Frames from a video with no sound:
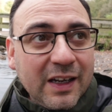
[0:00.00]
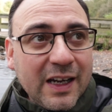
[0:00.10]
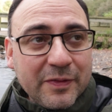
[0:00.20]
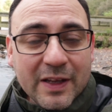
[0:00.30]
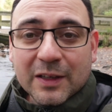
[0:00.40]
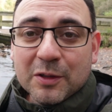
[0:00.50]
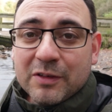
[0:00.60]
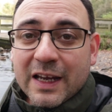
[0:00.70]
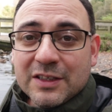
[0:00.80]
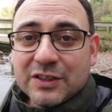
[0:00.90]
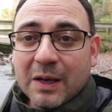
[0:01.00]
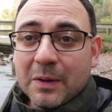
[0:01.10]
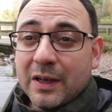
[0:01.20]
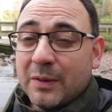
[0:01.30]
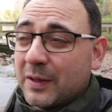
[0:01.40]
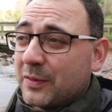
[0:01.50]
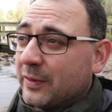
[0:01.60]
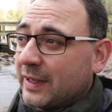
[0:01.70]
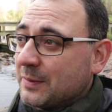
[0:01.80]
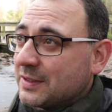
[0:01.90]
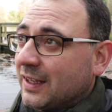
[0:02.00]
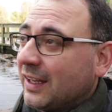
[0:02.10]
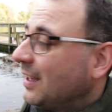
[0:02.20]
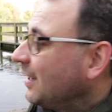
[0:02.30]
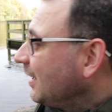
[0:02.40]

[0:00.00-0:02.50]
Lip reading: After that little rain shower, when I thought that was it,